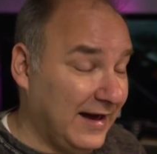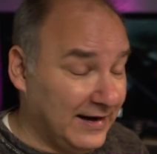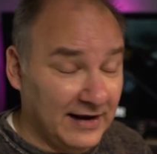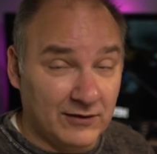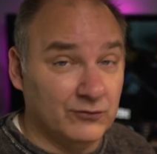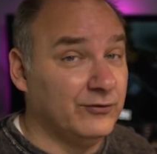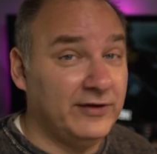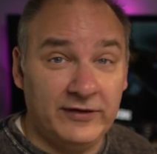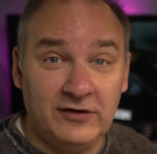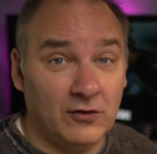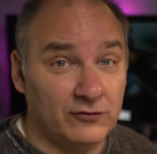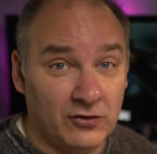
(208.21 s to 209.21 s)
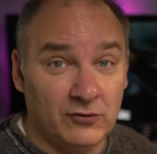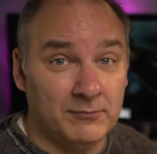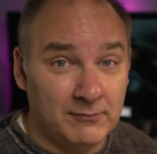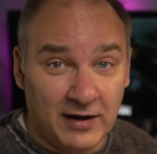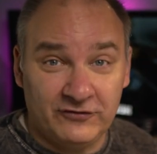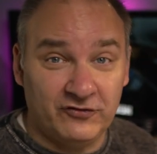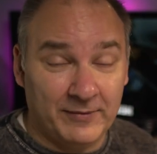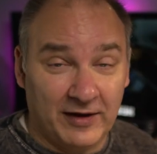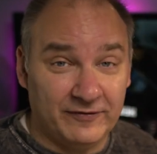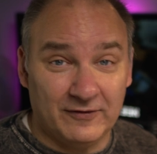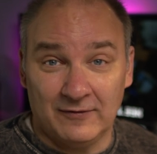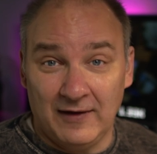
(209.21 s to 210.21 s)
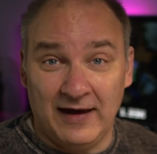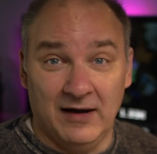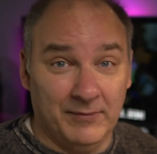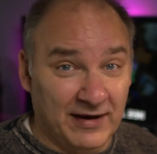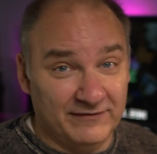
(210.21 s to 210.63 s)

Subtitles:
and I really don't know much about their lineup.